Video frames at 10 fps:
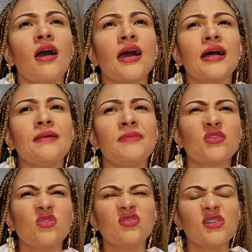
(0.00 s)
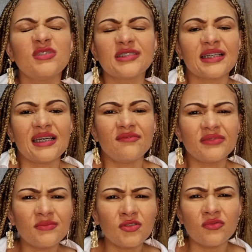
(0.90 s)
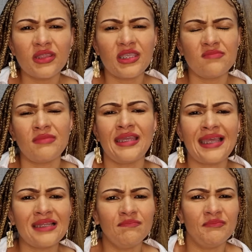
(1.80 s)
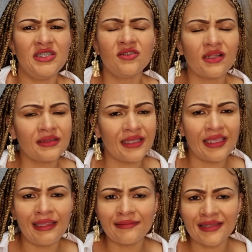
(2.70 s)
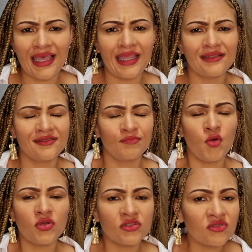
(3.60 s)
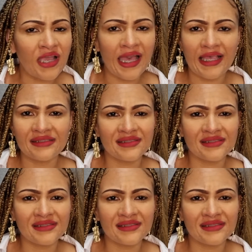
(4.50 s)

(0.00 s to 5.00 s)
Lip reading: But also I was comfortable with him, man. I'd been on dates, I'd spoken to guys.